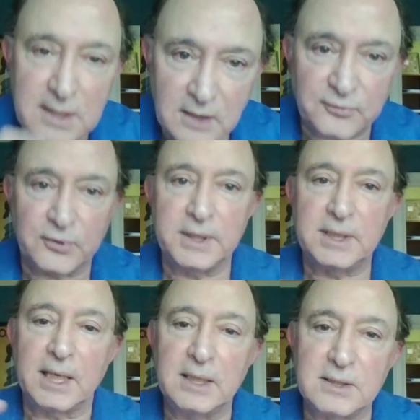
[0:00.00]
different
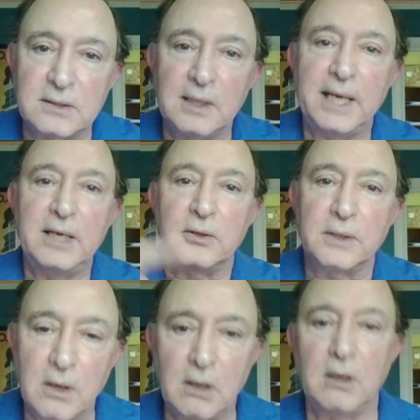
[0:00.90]
and is
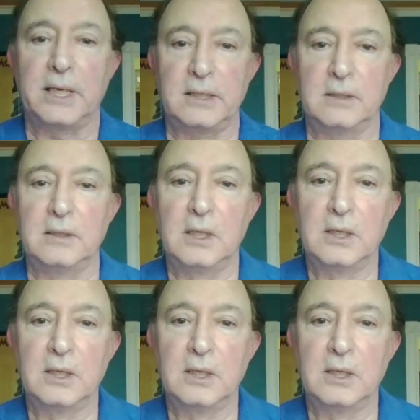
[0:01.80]
layered on